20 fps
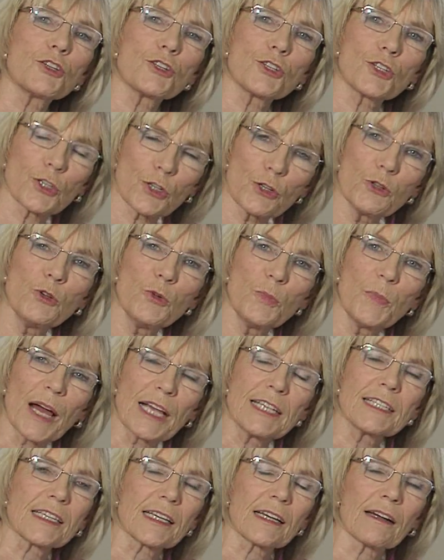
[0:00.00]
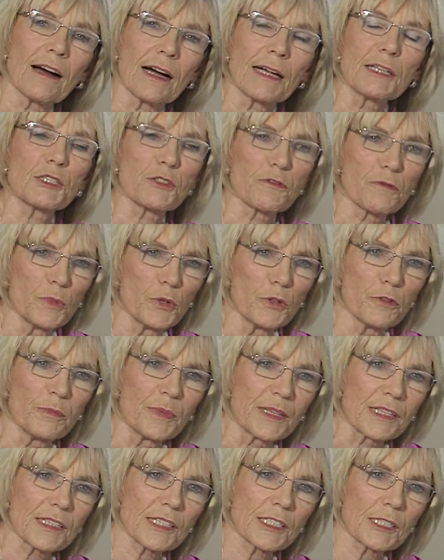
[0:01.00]
2 basic kinds of
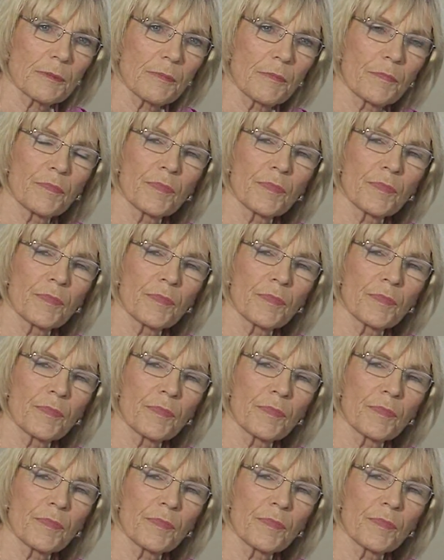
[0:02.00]
movements.